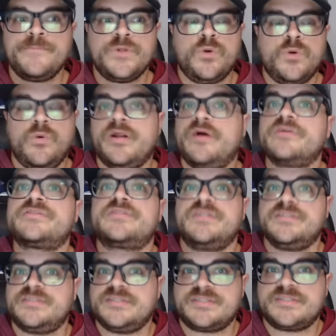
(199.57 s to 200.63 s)
what else
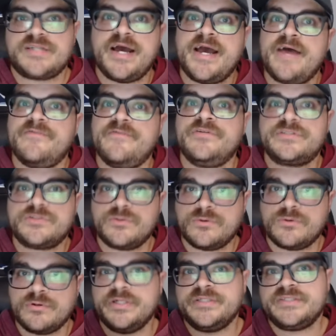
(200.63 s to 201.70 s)
does this guy have in
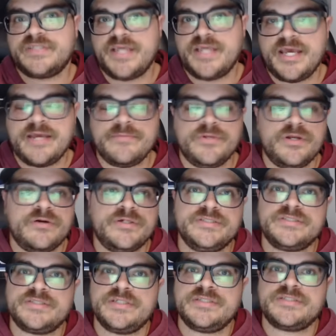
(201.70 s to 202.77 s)
store in his game? You know,
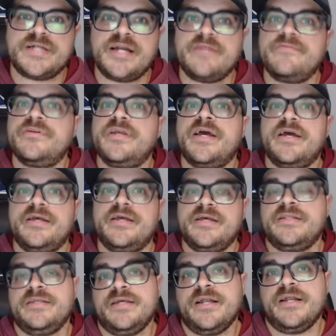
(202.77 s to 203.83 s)
he's not even yet
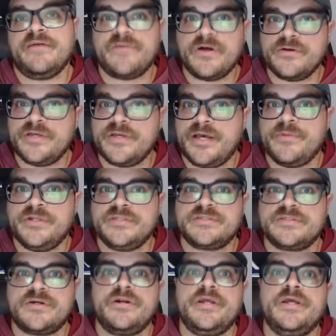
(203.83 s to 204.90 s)
hit the NFL yet, but he's
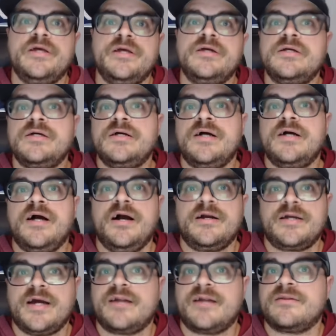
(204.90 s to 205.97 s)
already
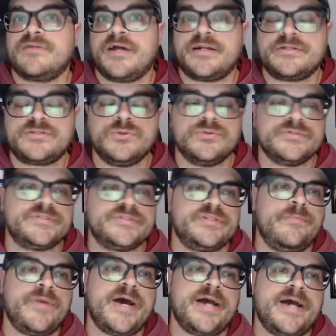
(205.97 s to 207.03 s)
got a lot of tools in the
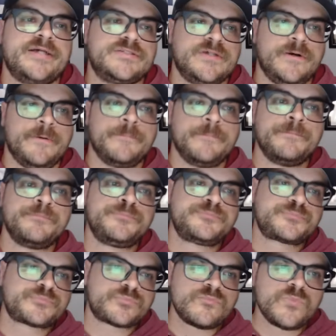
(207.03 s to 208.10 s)
bag. So
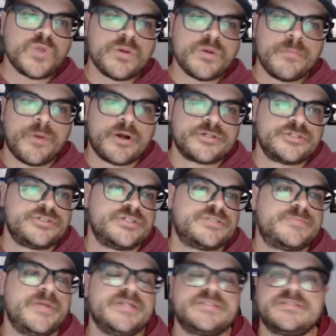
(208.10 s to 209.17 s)
Partridge just
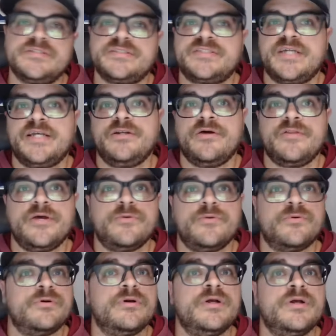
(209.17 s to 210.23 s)
basically said, you know, they
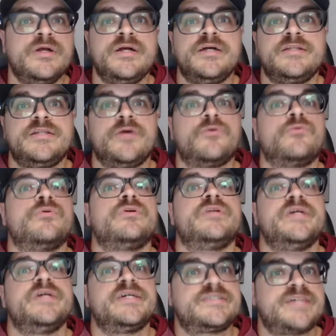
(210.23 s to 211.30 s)
were
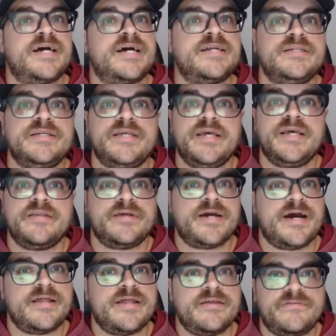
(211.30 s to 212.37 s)
really excited to get the
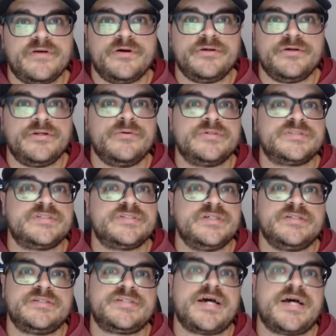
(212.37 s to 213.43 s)
guy they felt, you know, was
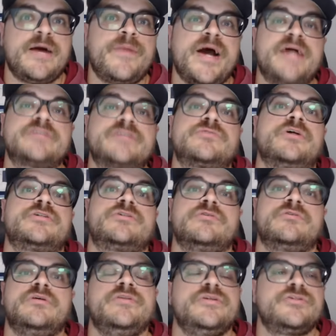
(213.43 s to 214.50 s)
the top pass
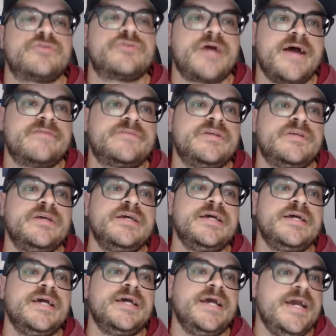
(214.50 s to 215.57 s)
rusher in the draft.
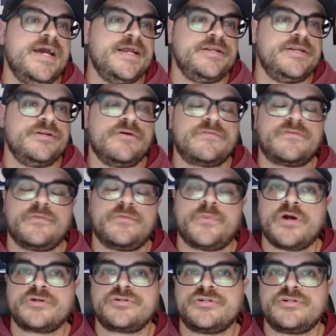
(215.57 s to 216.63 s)
And, you know, for
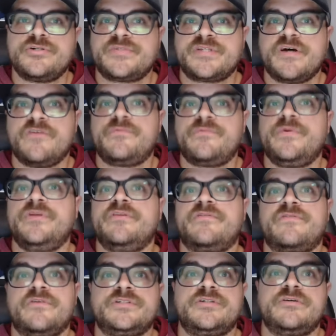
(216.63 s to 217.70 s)
Partridge himself being the
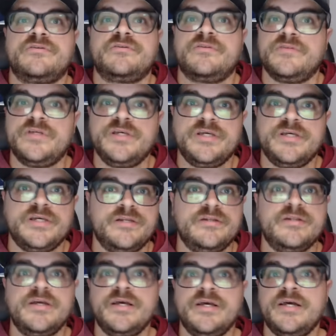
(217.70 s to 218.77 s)
first year in the league,
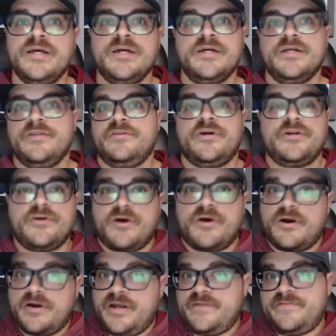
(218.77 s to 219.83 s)
and there you
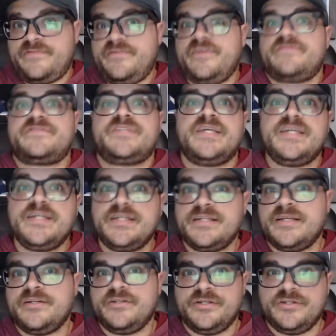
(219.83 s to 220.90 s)
are at 15
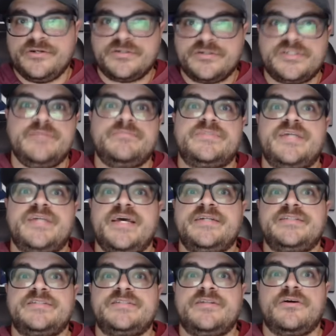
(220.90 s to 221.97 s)
and your team
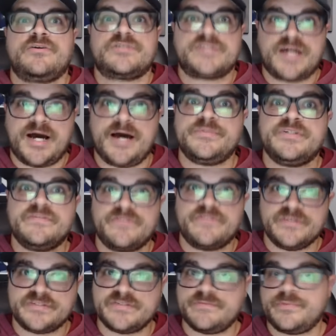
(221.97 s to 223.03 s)
takes their top
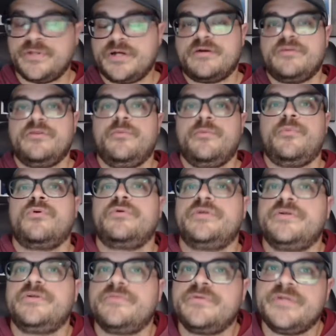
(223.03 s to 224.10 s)
defensive player on the board,
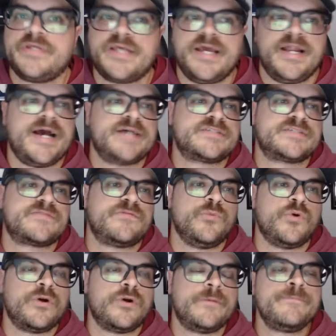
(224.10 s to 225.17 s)
you really can't ask for
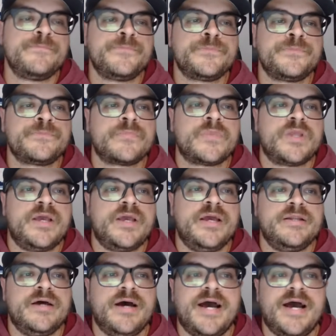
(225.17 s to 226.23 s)
more.
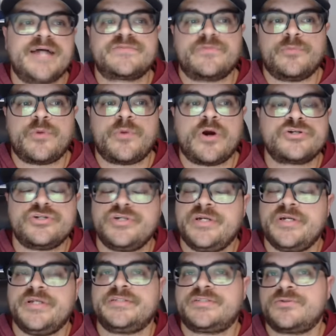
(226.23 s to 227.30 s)
And as for Partridge
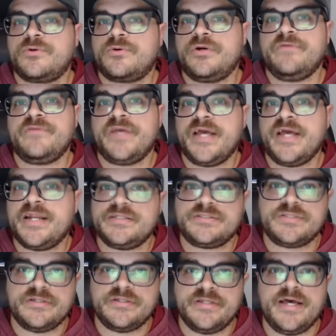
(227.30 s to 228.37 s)
and his story of getting
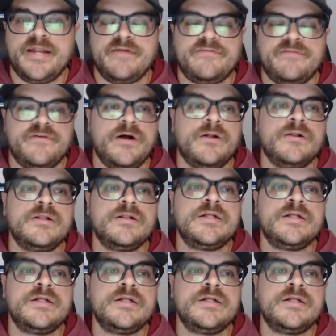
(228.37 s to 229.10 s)
to the NFL,